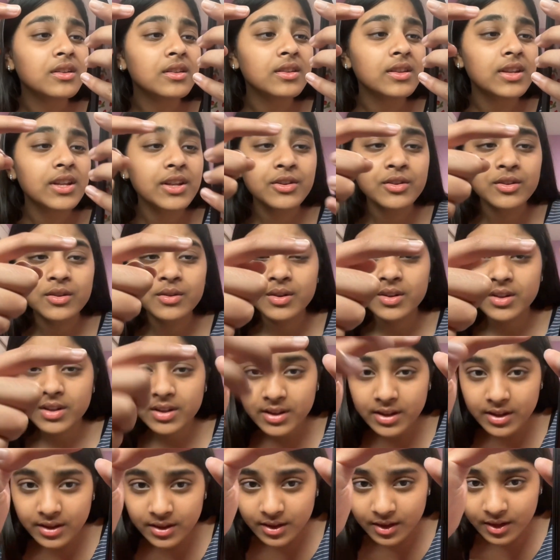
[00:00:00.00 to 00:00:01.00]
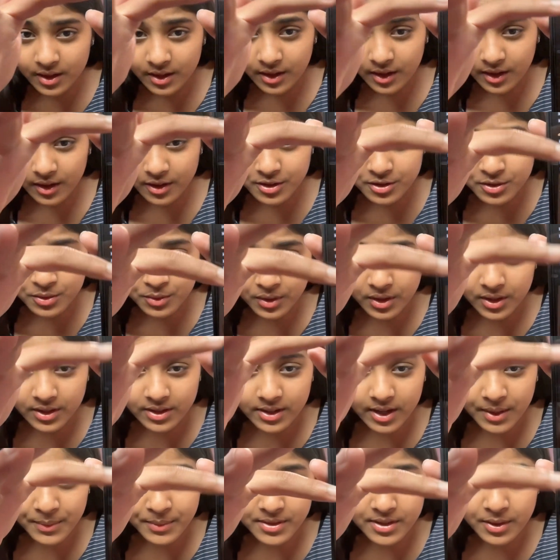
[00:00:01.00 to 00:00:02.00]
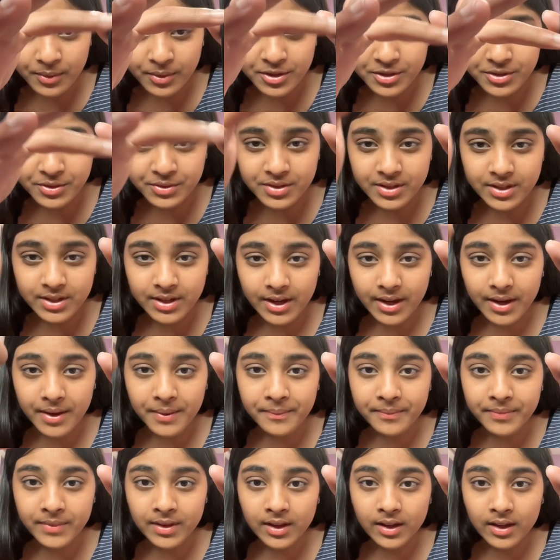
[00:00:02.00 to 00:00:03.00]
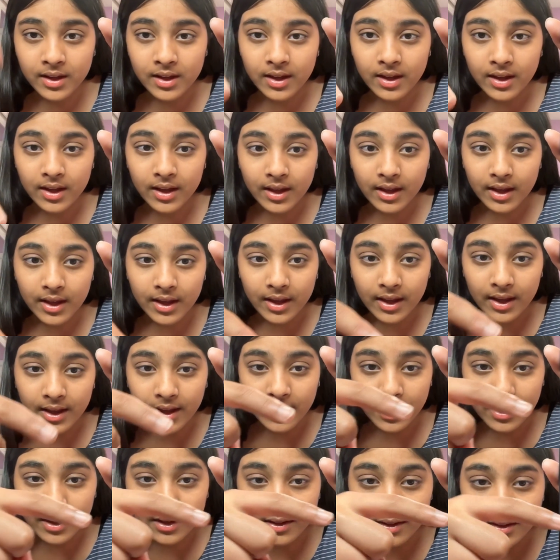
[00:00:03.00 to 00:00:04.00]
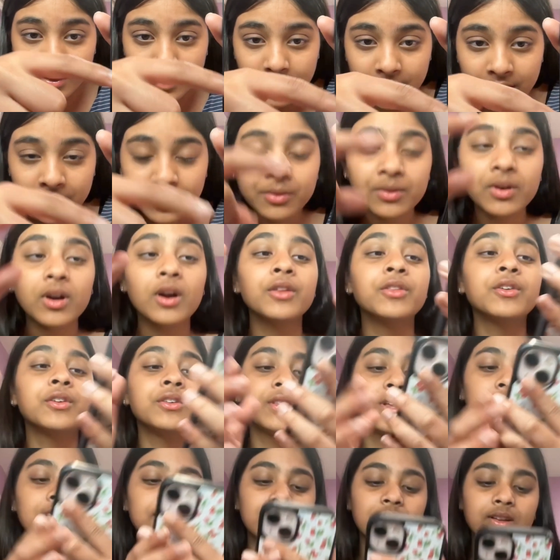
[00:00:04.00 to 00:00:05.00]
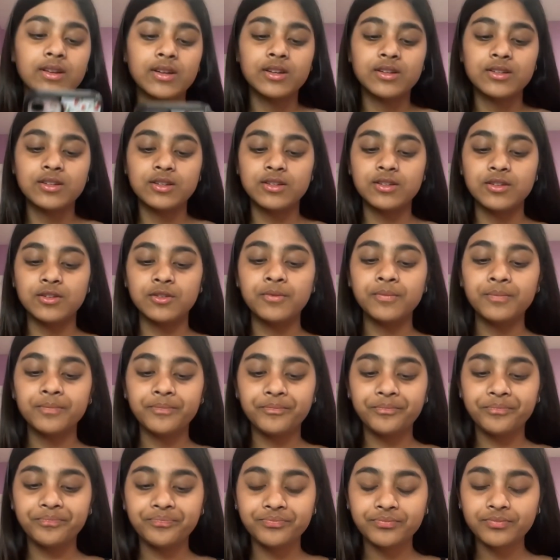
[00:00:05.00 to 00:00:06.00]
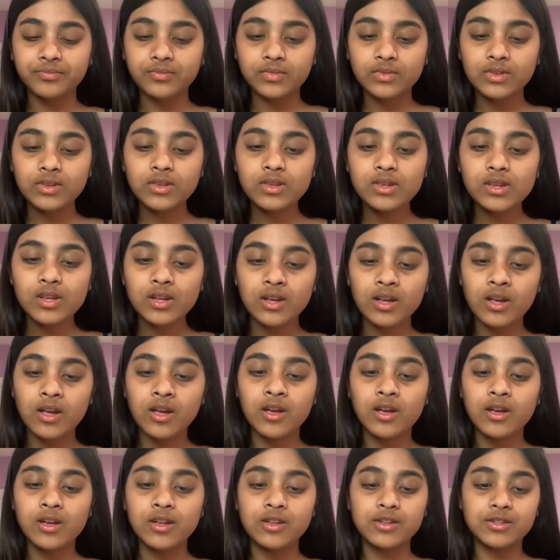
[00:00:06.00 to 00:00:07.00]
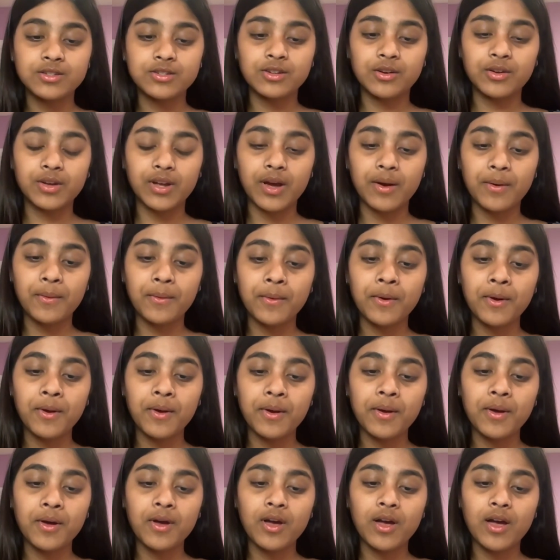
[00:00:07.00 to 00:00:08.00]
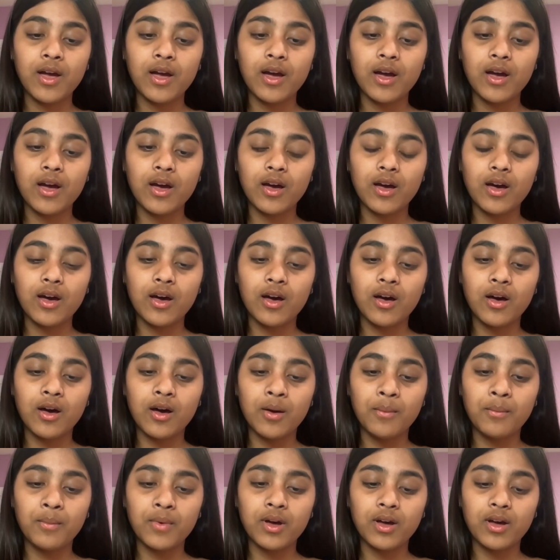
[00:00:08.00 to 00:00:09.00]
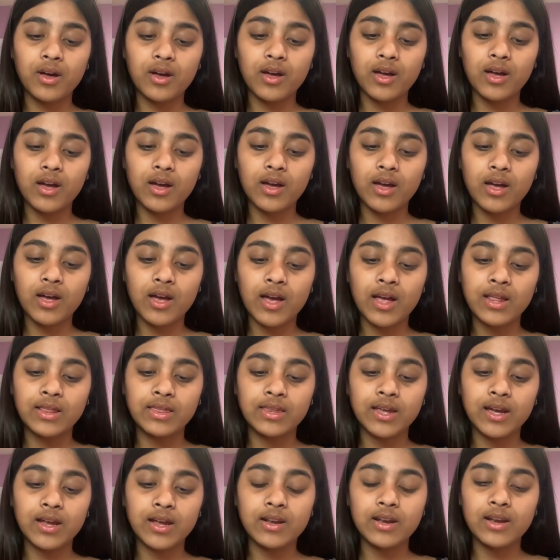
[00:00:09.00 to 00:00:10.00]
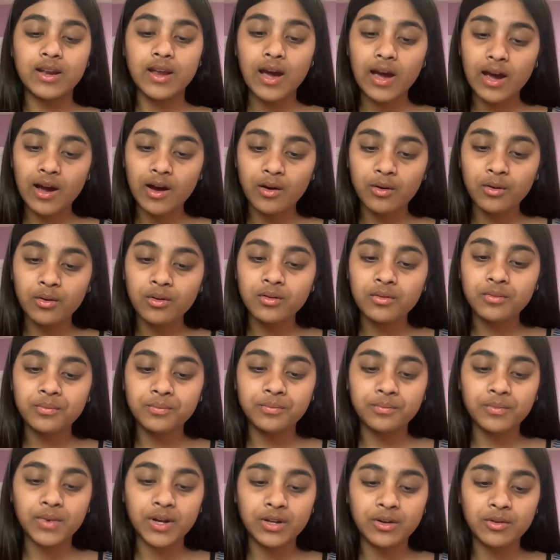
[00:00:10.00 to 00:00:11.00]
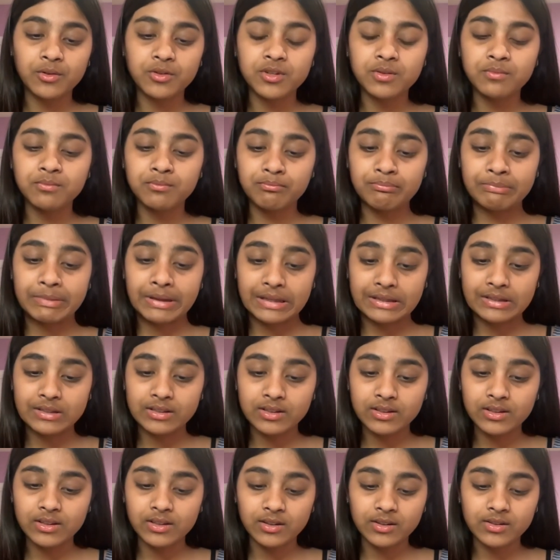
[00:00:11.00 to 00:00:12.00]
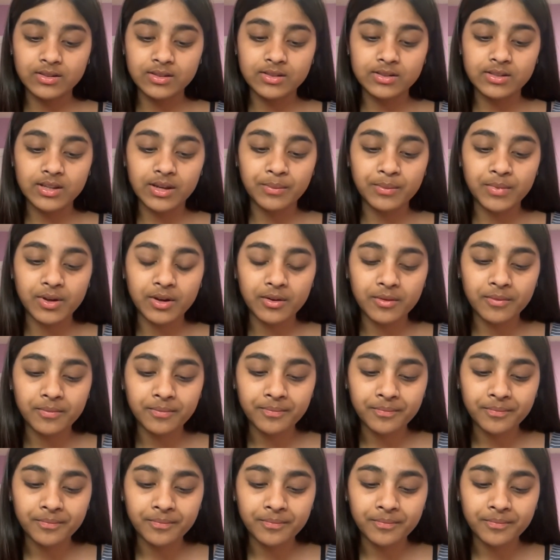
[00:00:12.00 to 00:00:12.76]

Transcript: These are the school assignments that were due today. And these are other things I need to do. So yeah. And then now, my Notion basically looks the same now.